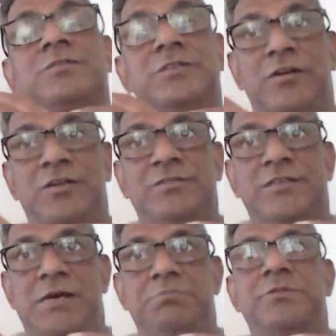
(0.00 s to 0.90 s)
serious
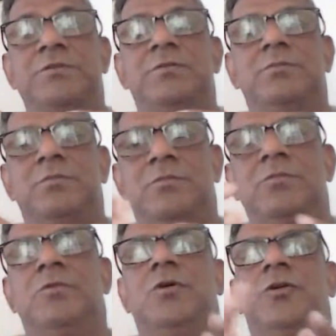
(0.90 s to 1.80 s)
attempt,
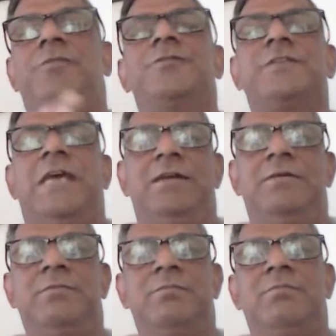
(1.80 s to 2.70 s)
all of us
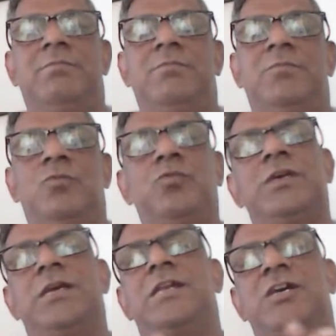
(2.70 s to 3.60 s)
can.
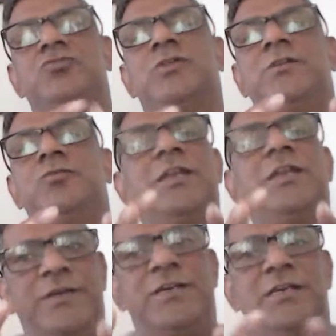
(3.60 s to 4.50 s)
We can actually do
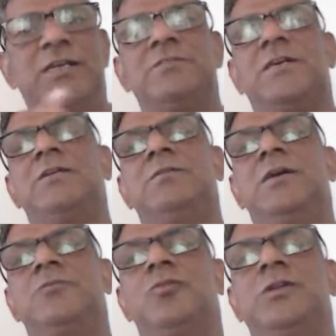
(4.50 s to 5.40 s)
that. In fact, Indians,
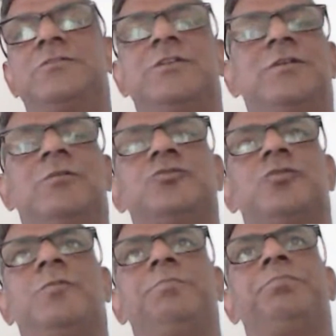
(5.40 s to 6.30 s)
I told yesterday
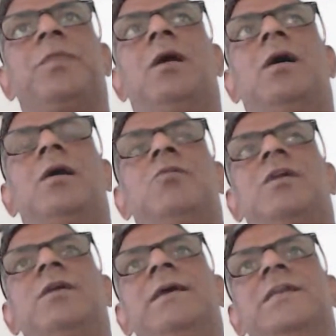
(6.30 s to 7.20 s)
also,
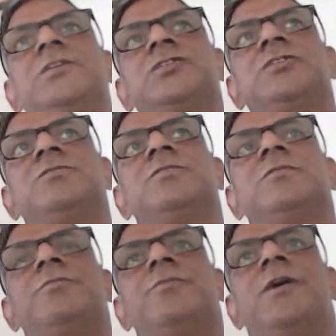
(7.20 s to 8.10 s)
our English is
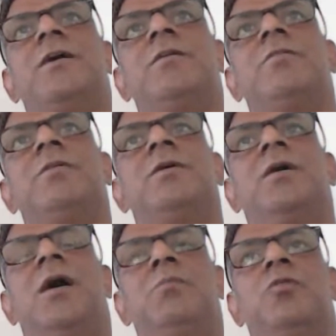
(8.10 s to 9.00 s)
far
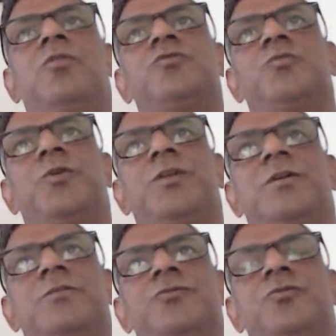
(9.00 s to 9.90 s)
more
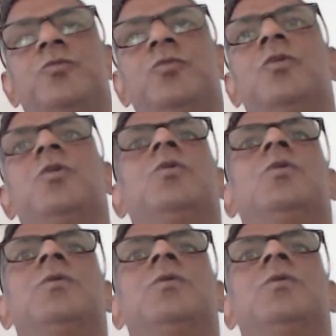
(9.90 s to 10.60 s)
superior to